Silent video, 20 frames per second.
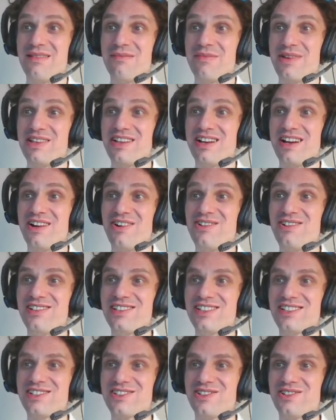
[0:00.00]
But there are
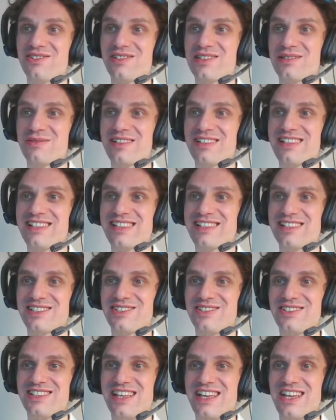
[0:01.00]
also schools where this
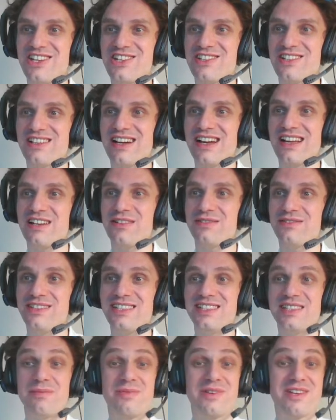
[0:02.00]
association kind of
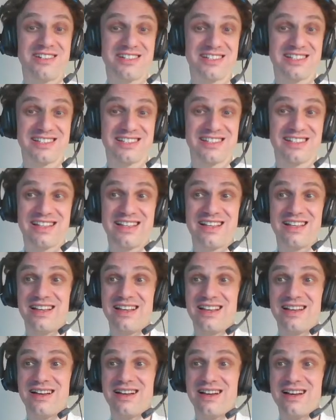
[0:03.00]
disappears.
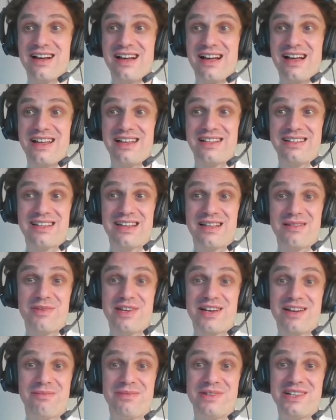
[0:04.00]
It can be
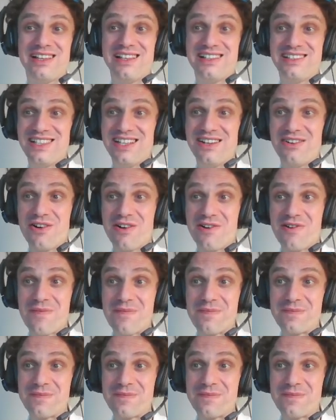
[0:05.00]
completely zero.